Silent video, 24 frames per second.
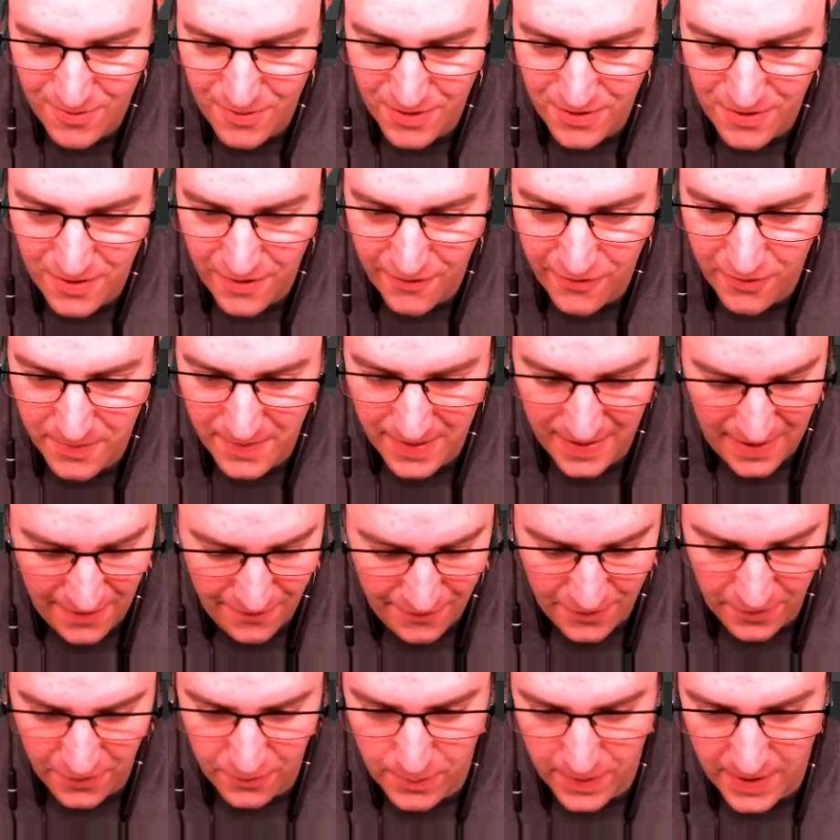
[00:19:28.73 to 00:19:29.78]
We'll do it from the
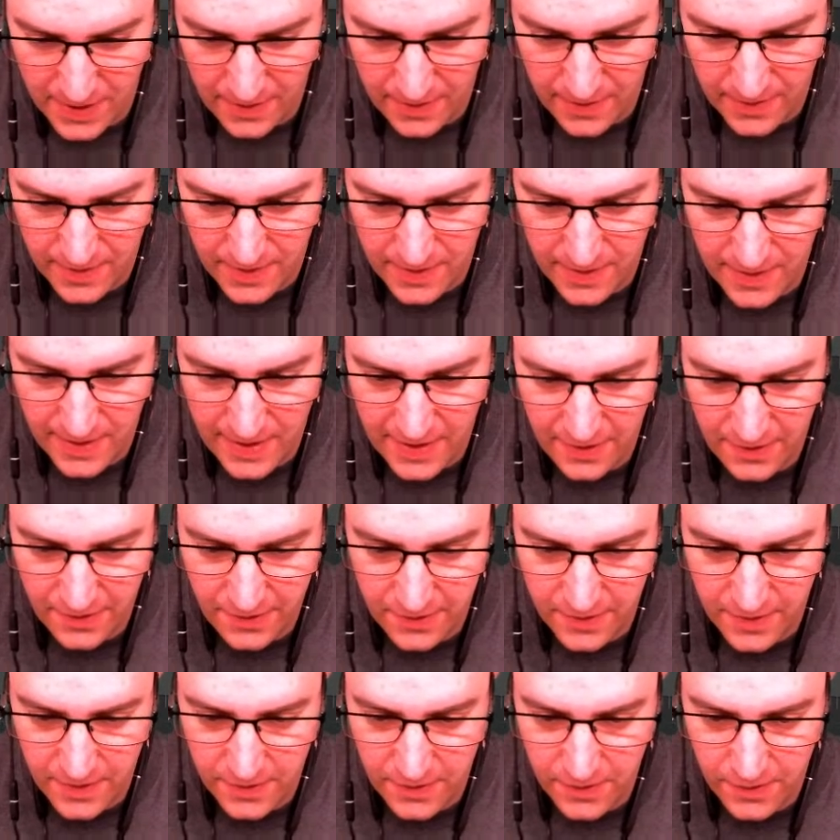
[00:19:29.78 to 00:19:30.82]
left as well, and
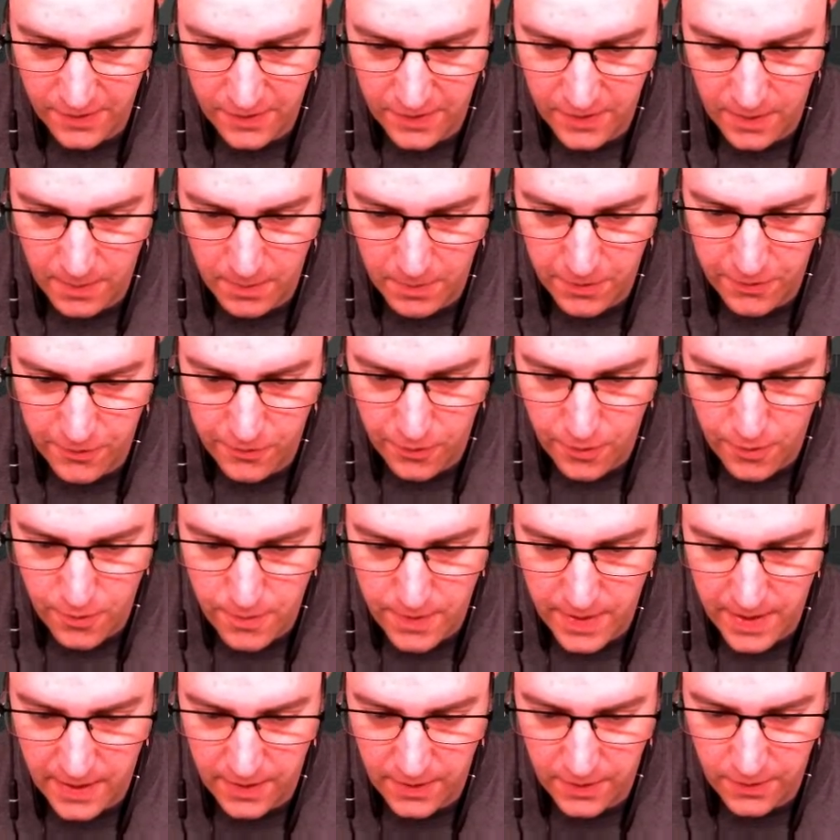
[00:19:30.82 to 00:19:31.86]
let's just come
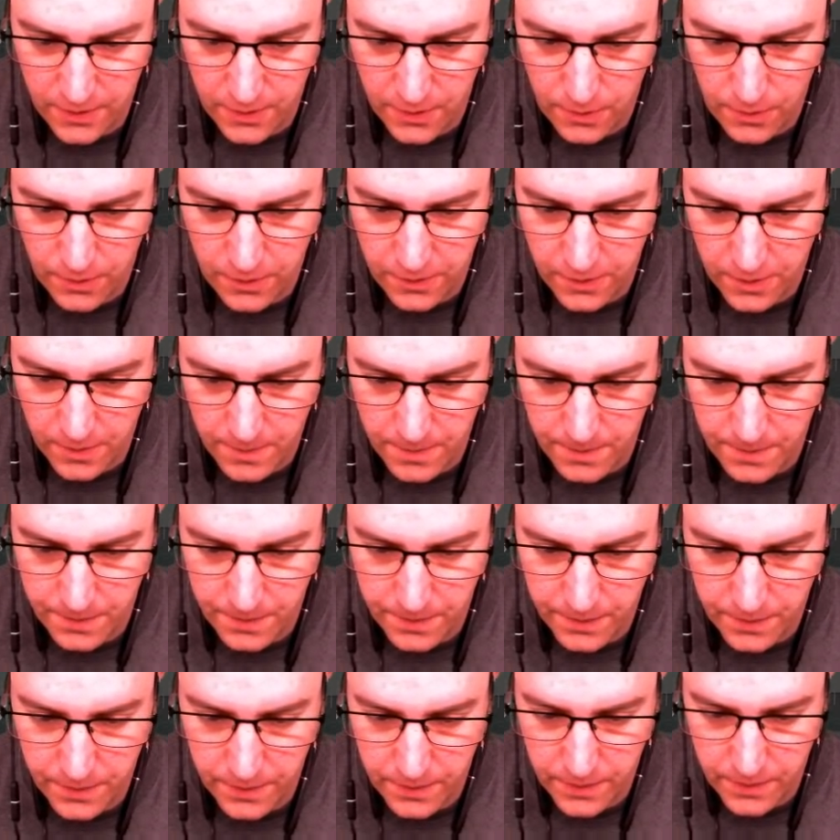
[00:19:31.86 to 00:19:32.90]
through and do some
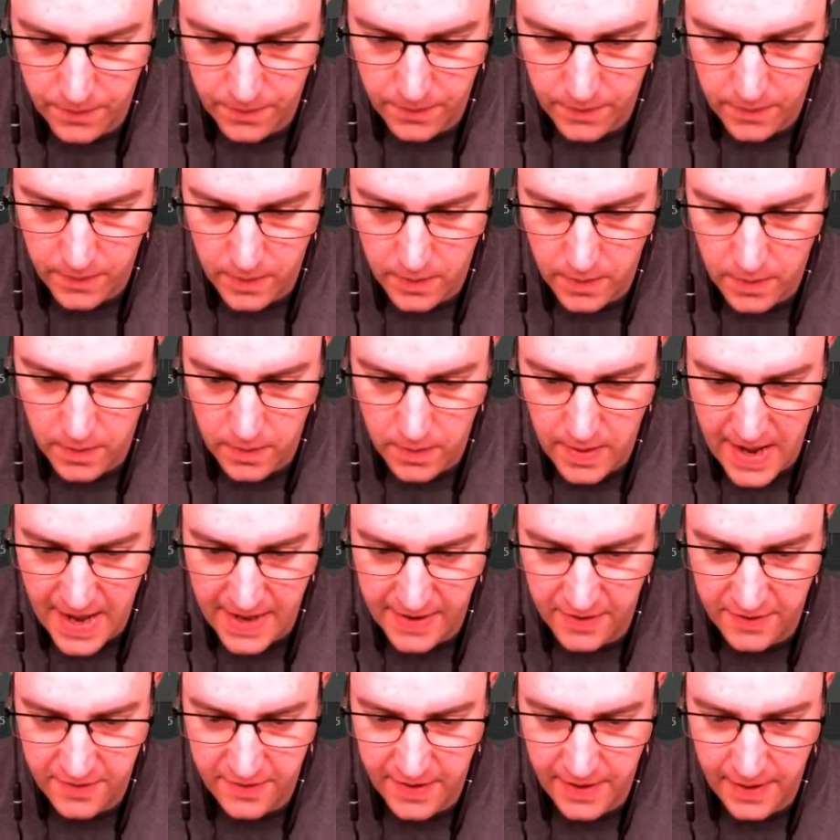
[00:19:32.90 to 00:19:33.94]

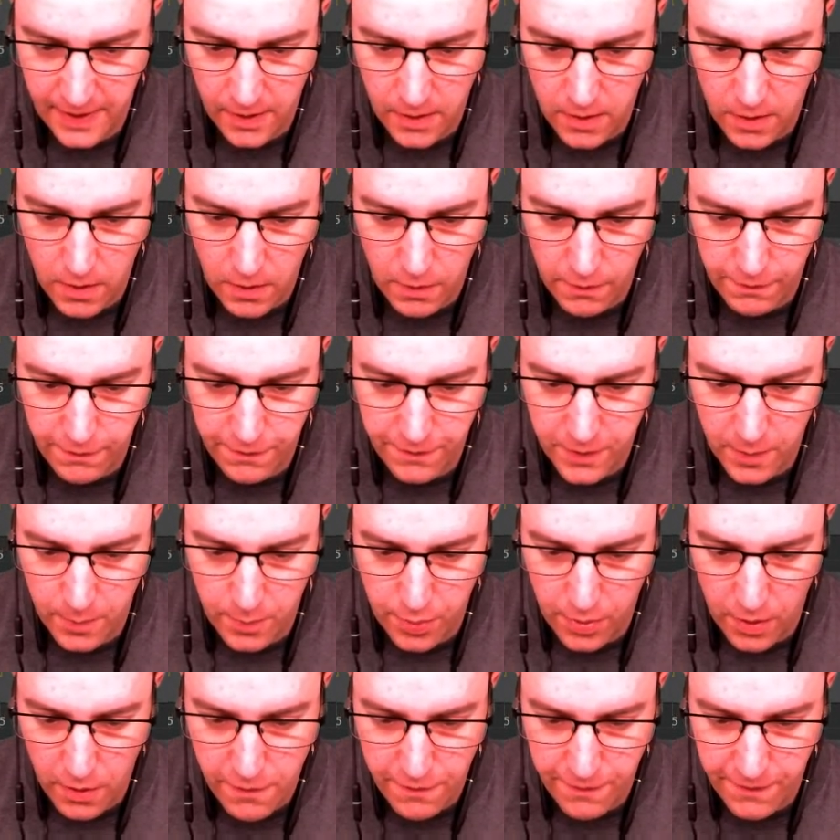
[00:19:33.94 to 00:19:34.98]
editing of the
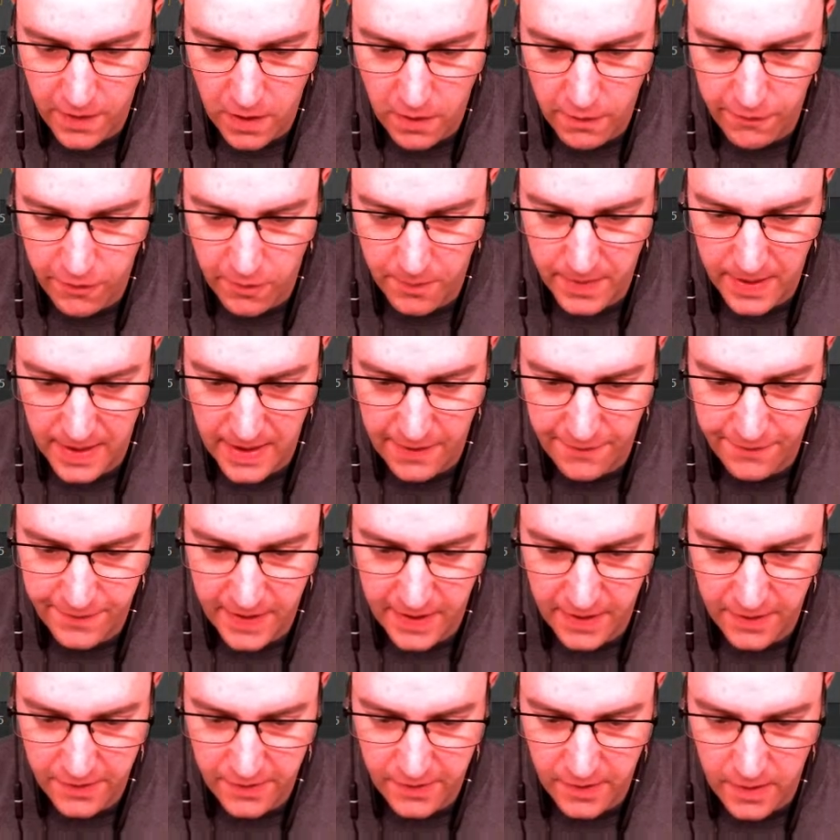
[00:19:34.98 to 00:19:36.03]
profile from the
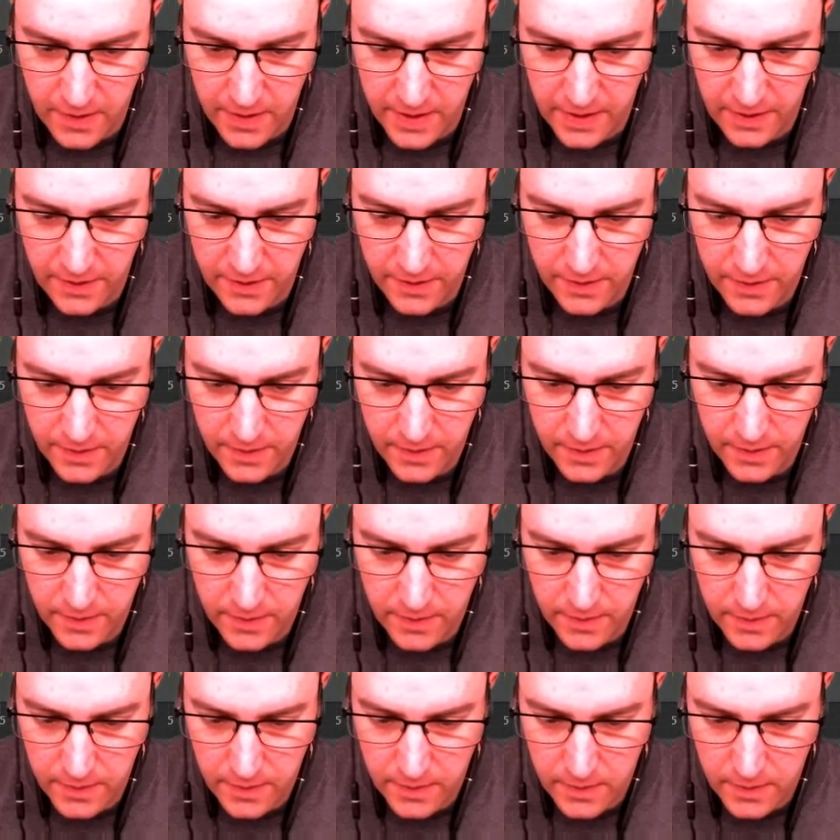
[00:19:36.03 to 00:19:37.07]
left-hand side.
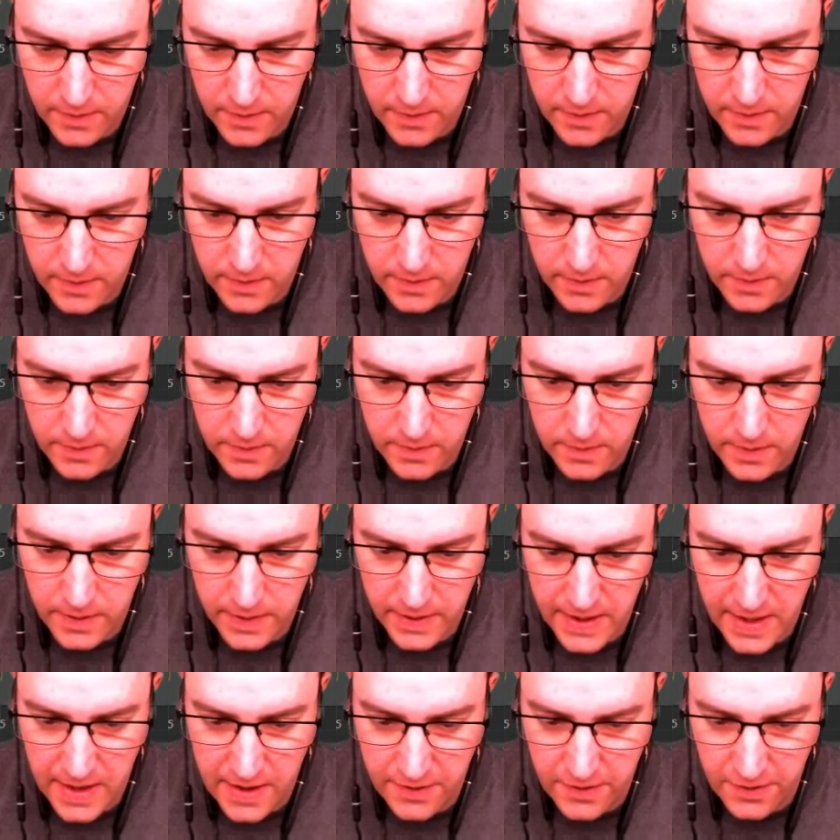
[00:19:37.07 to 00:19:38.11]

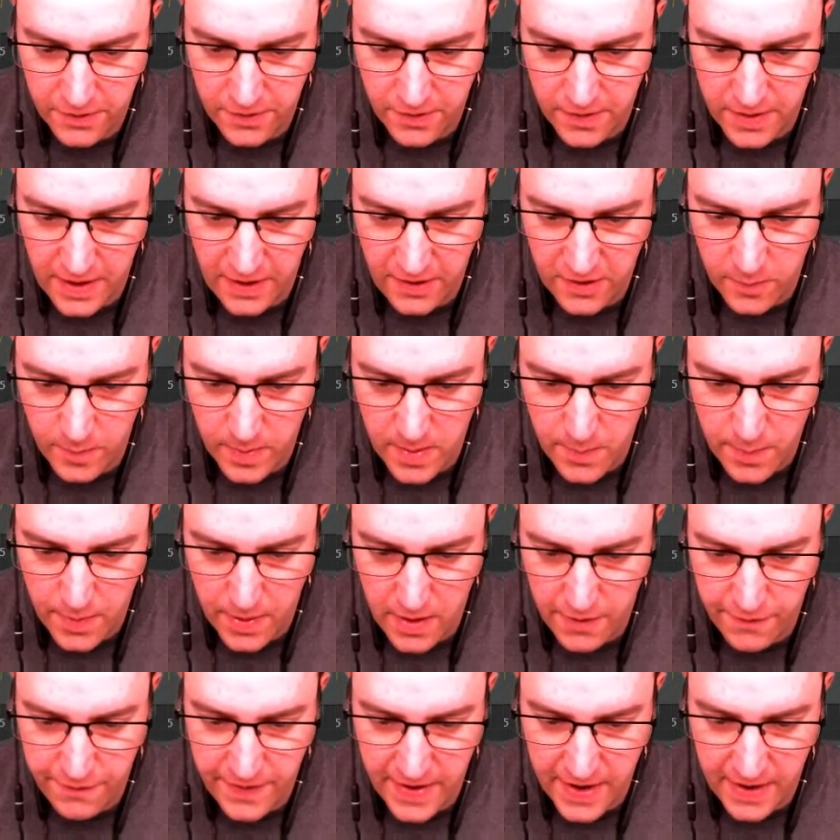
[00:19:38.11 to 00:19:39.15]
Again, it doesn't need to be
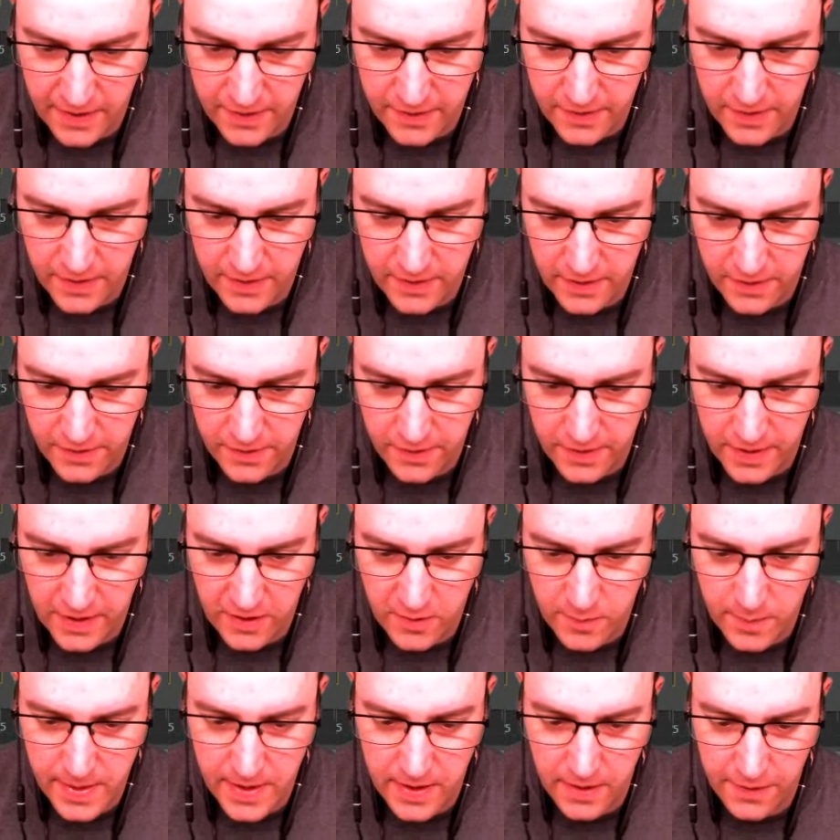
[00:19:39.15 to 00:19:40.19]
perfect. It doesn't
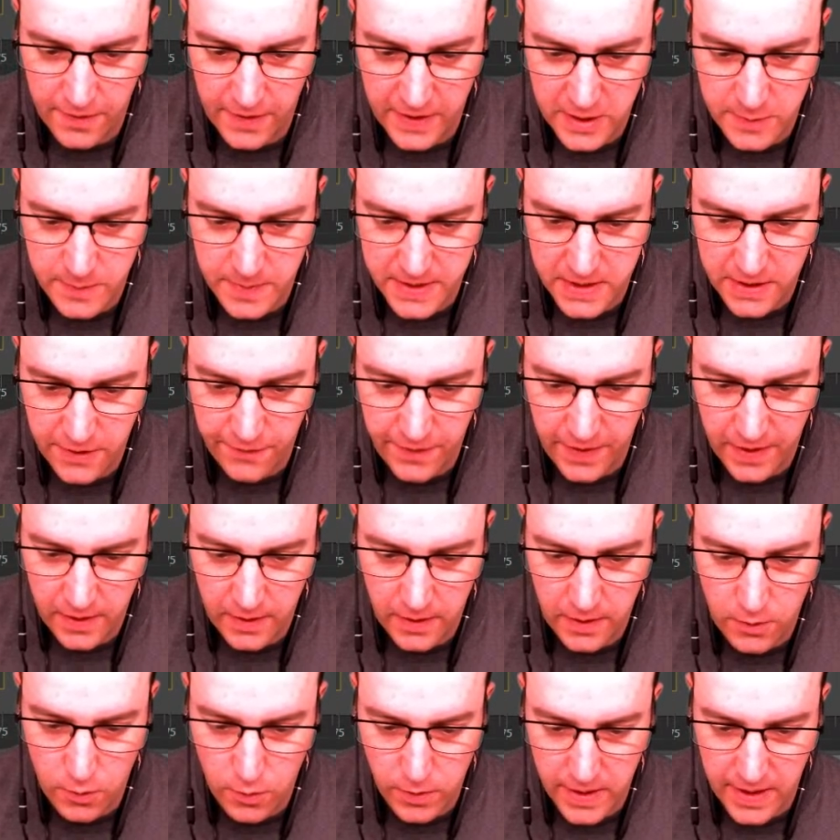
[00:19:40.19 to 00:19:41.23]
need to be anything
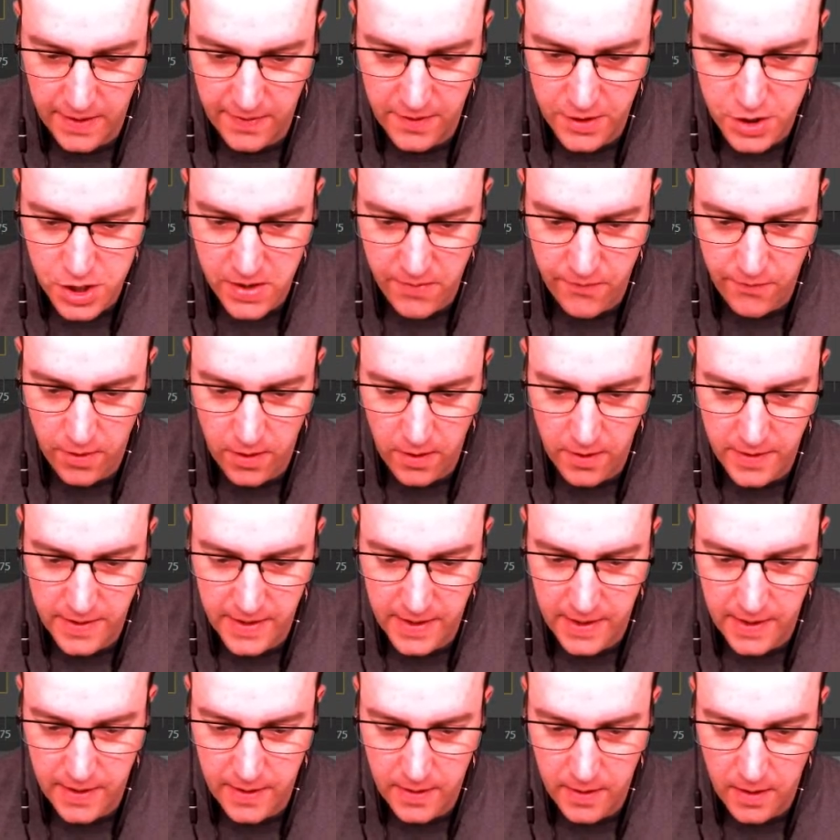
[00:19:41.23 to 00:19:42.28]
specific. You'll get the general
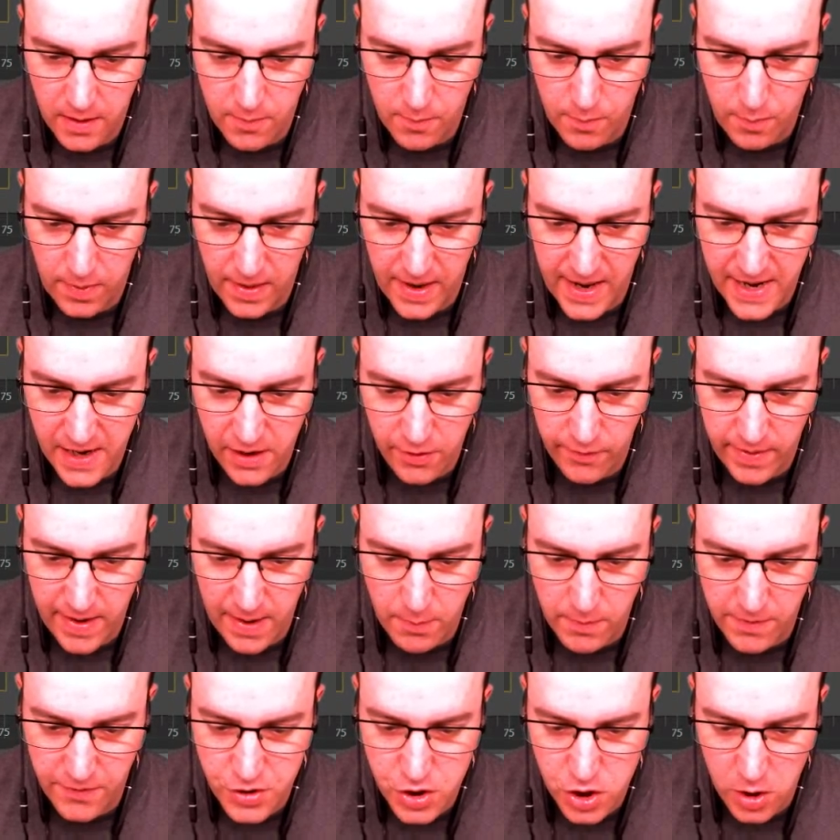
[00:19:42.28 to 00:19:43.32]
idea. I'm playing
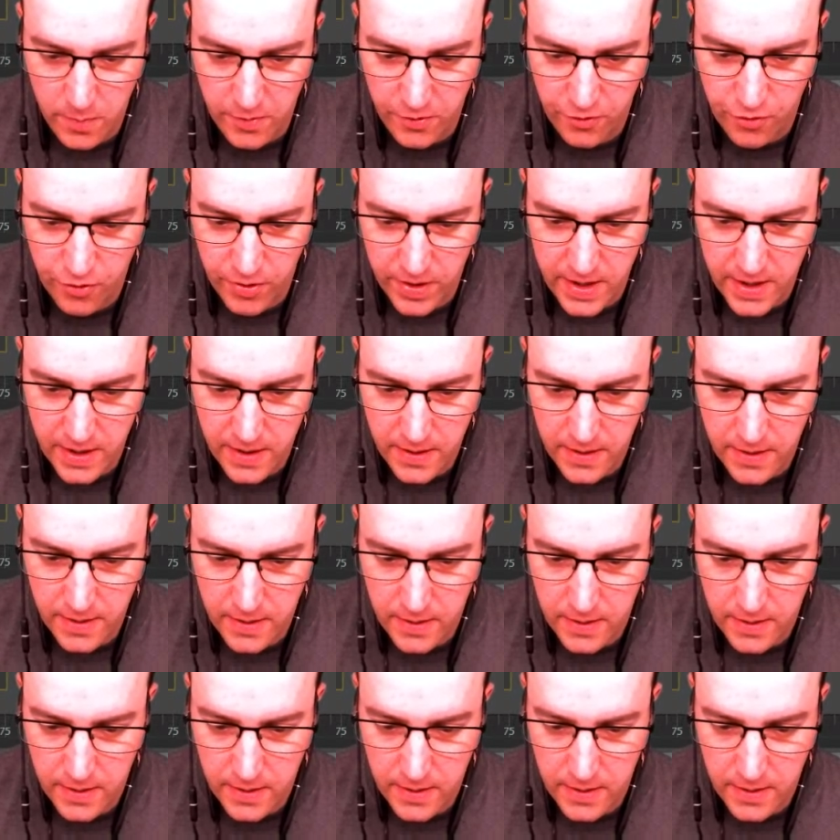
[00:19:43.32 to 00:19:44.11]
around with geometry